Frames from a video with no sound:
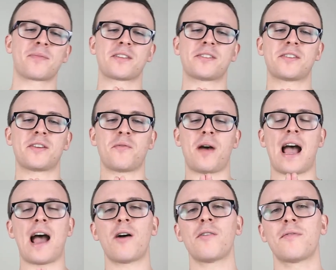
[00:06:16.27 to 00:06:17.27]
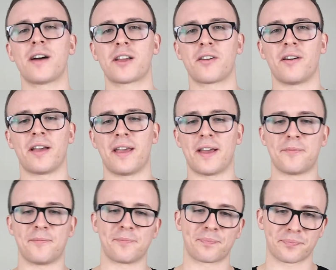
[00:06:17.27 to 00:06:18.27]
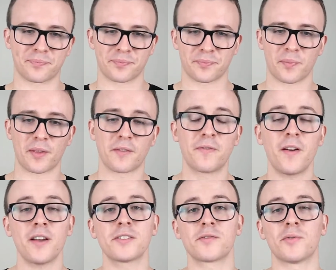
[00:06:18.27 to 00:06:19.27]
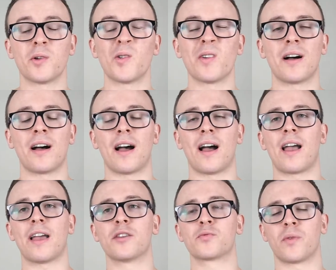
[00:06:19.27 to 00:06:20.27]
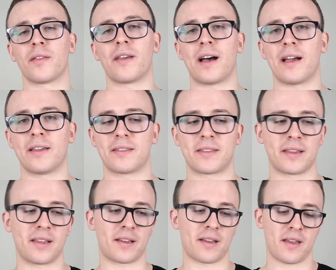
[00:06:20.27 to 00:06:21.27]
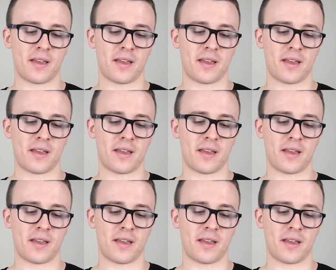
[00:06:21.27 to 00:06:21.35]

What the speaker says: so how have I got here? First of all, is one that I think